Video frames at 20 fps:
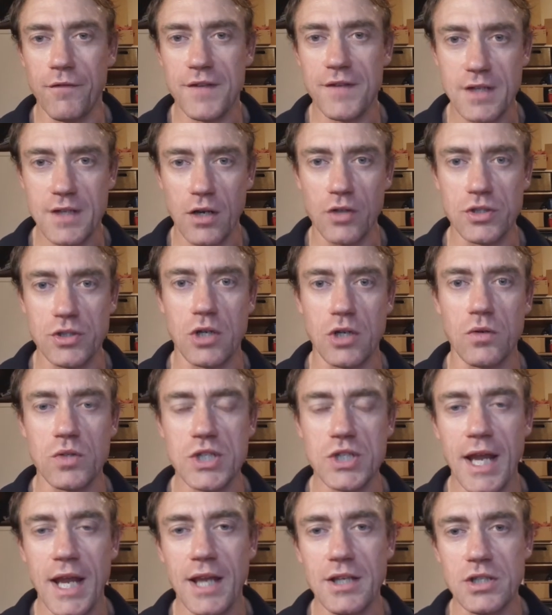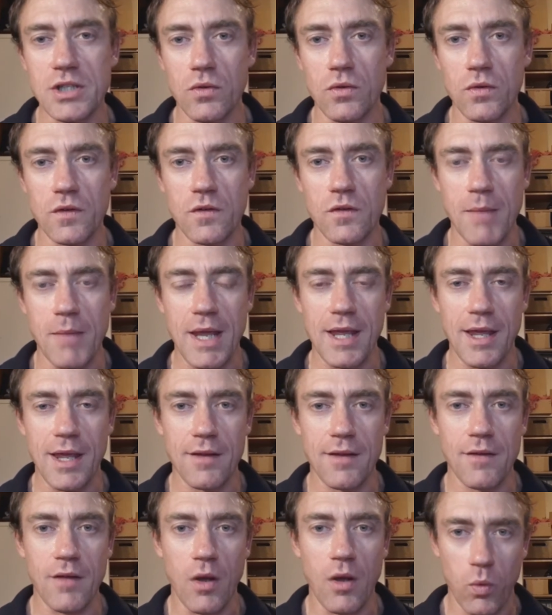physiological change in order to make
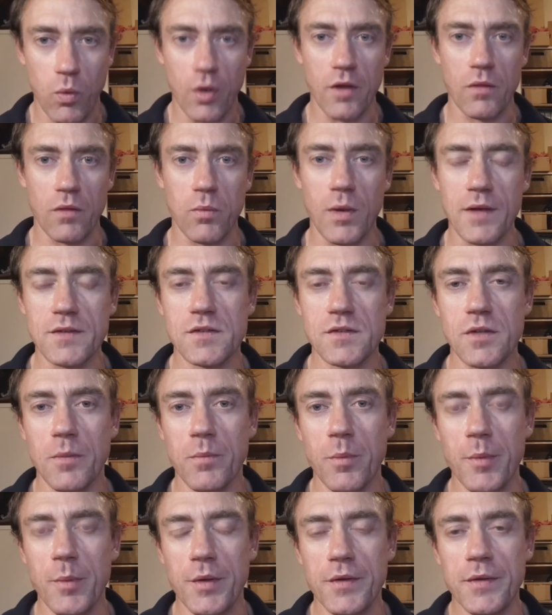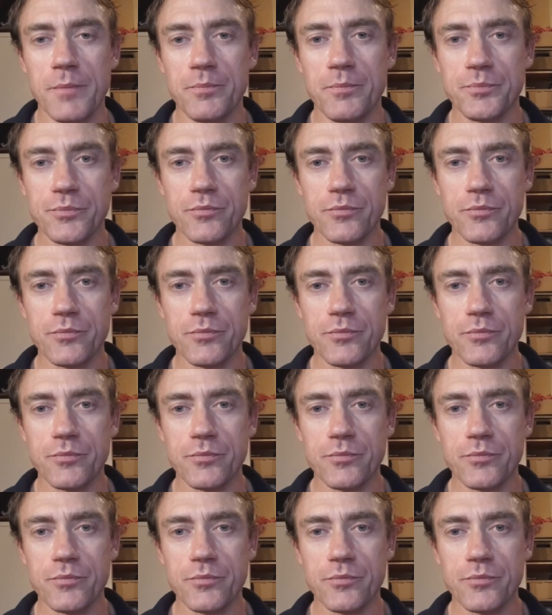it a worthwhile supplement.